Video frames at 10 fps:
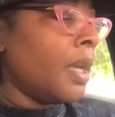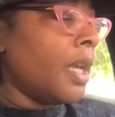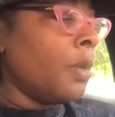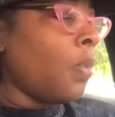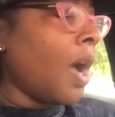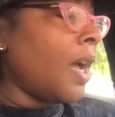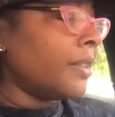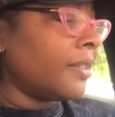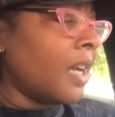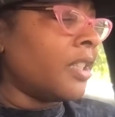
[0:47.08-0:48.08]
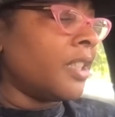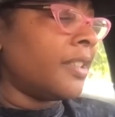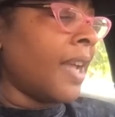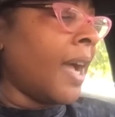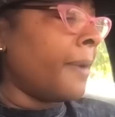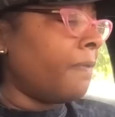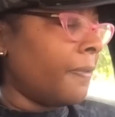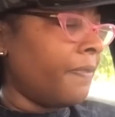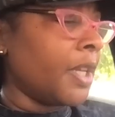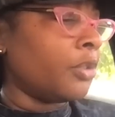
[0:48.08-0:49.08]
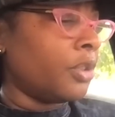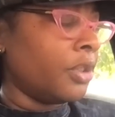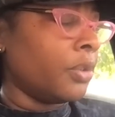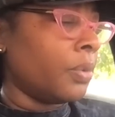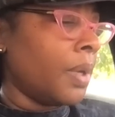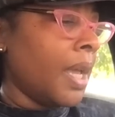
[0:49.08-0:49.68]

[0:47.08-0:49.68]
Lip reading: It was a good time for Phil, too.